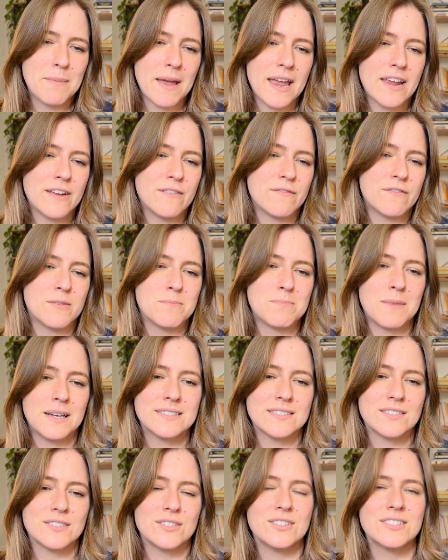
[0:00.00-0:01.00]
painful
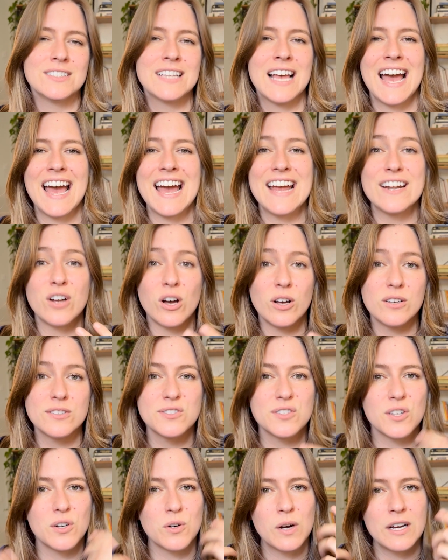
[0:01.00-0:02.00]
muscles and
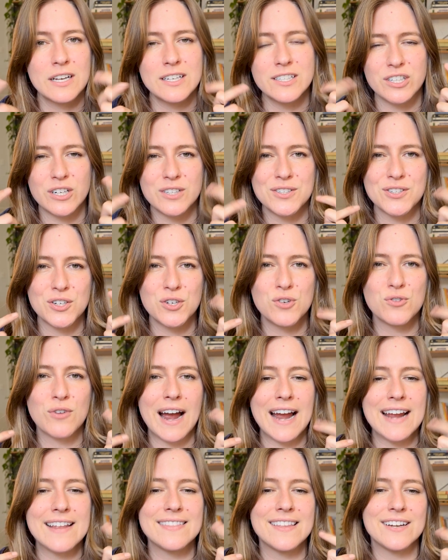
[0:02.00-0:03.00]
also start to
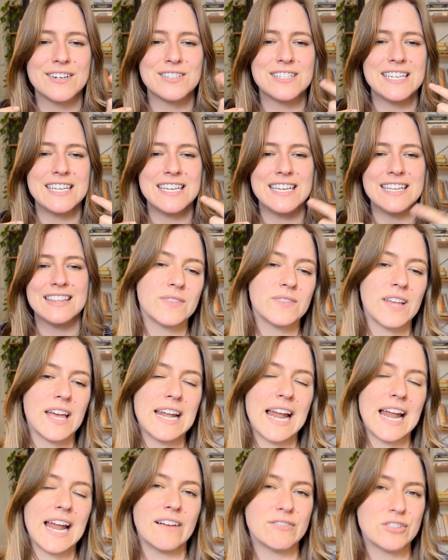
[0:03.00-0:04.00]
grind their teeth and
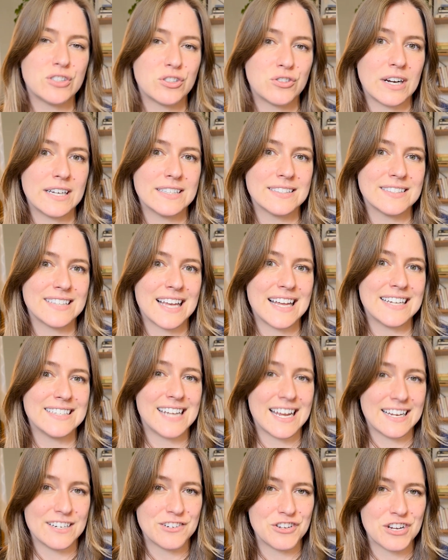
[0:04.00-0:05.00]
have stress and
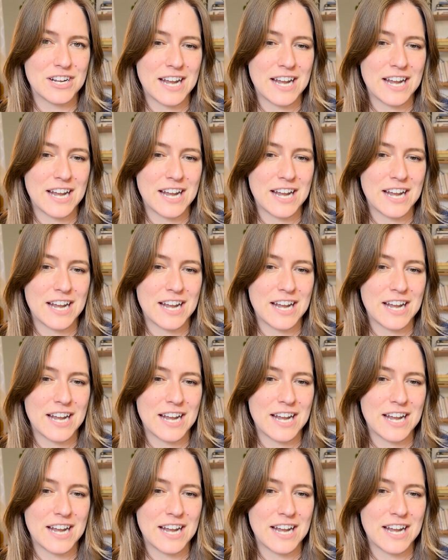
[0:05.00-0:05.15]
tension